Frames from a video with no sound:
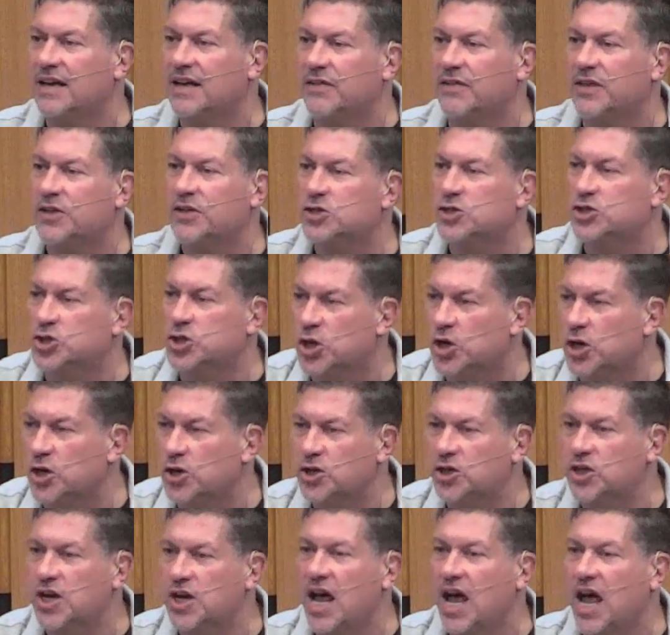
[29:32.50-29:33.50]
this
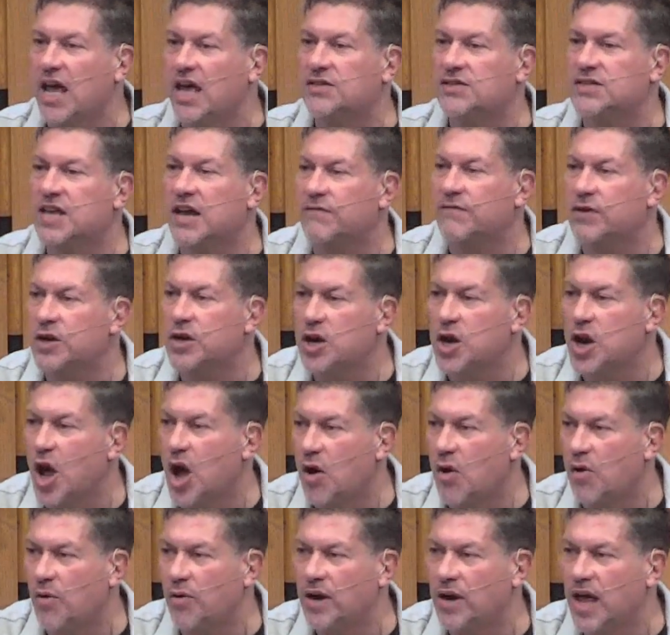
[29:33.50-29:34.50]
church has ever
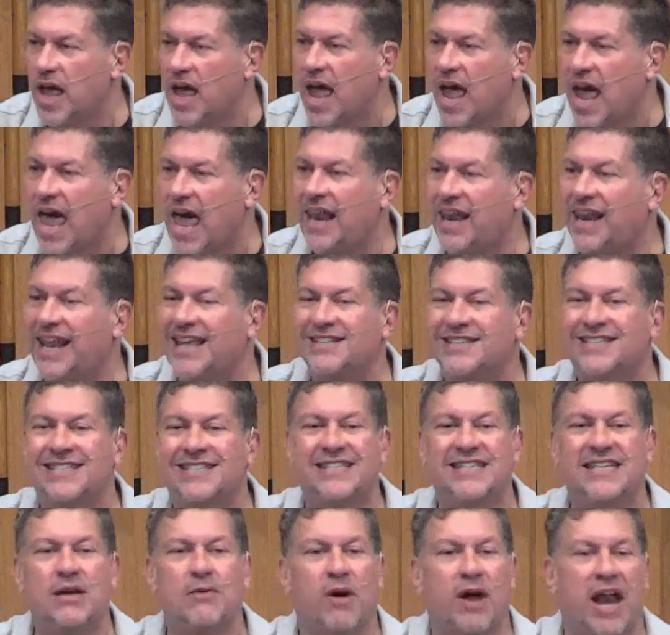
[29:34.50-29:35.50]
known. And let's
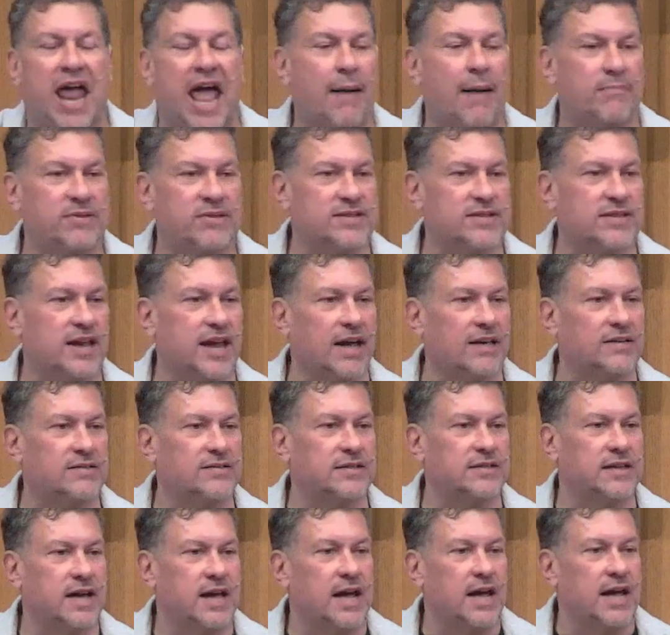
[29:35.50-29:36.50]
see what happens
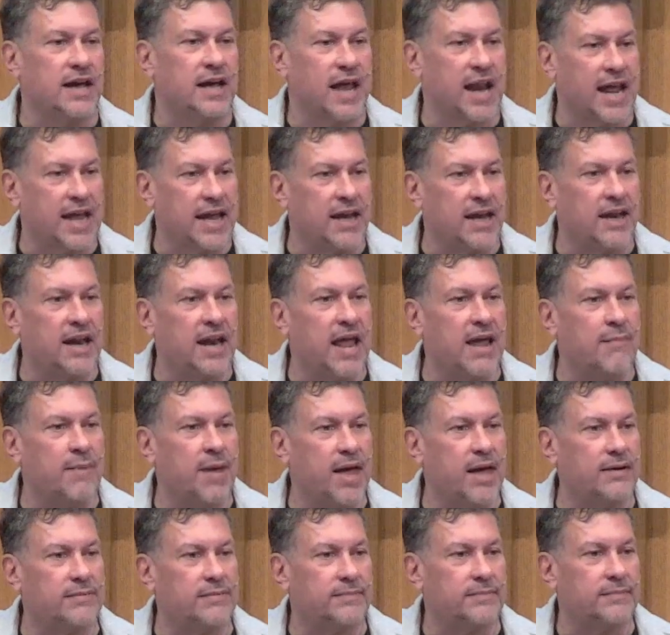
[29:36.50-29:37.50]
next. Can I get an
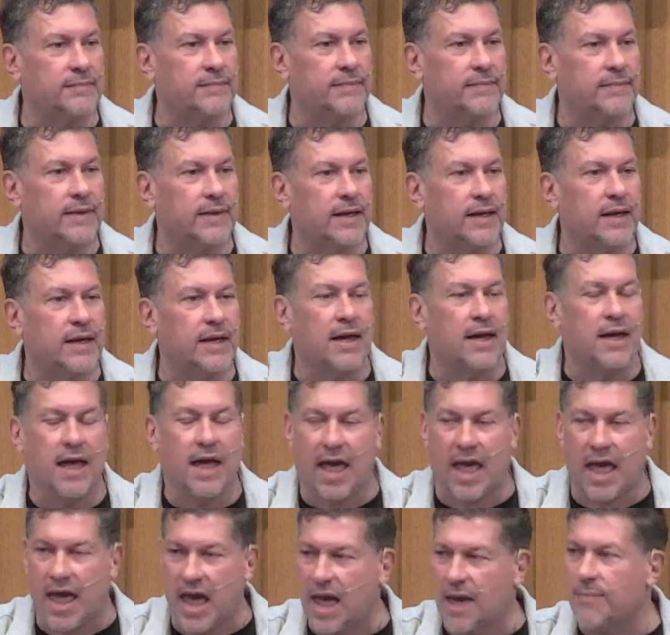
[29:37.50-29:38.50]
amen?
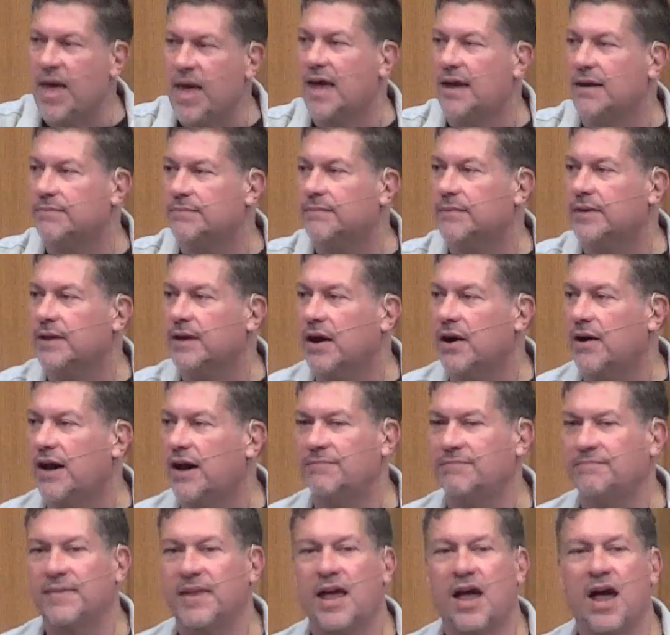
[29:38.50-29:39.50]
Amen. amen. All
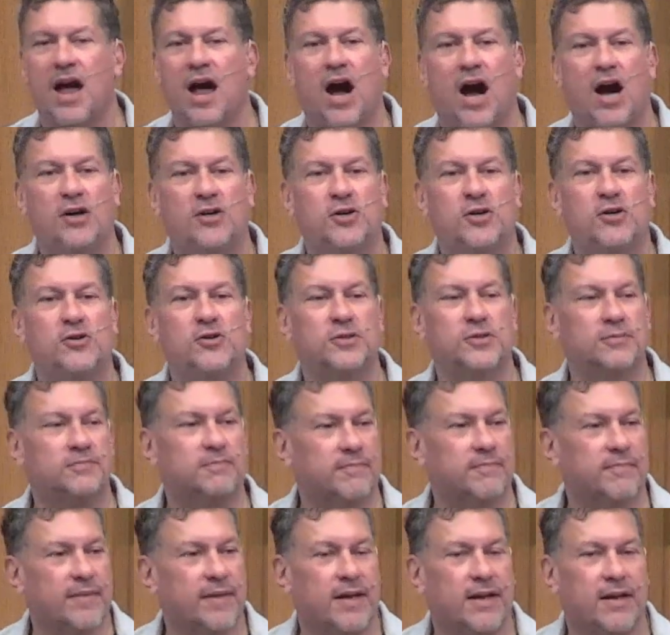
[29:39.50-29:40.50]
right. Ushers,
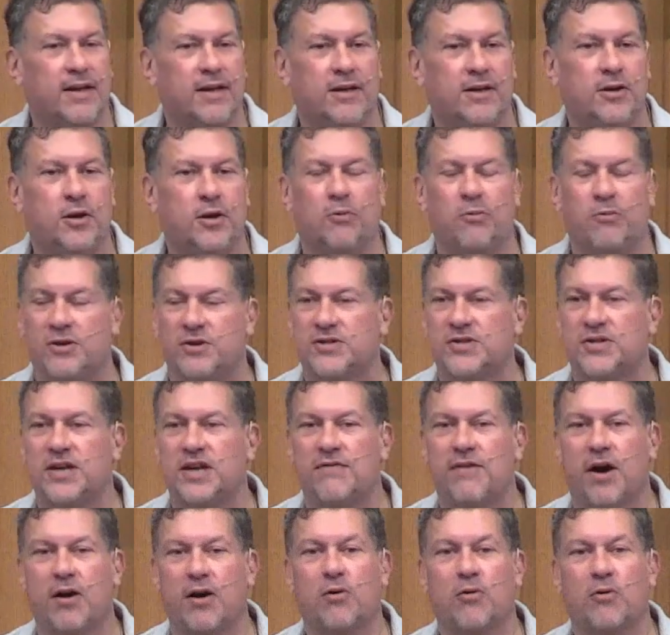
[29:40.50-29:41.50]
you can
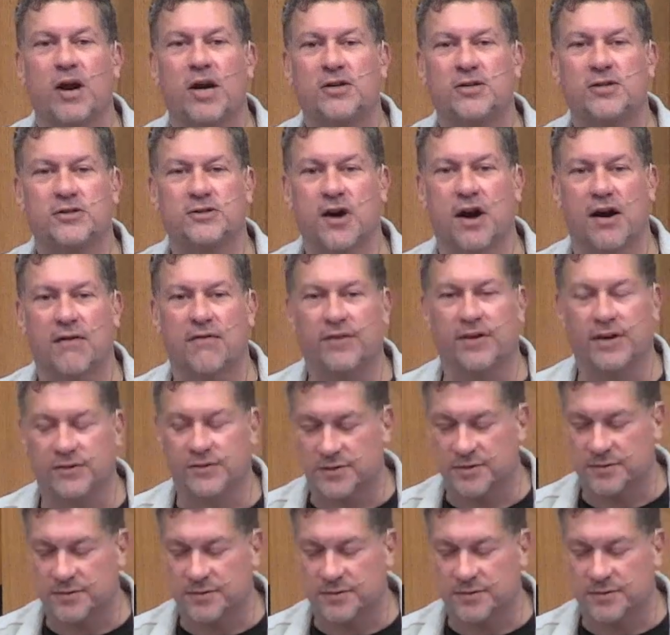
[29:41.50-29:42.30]
receive our gracious offering.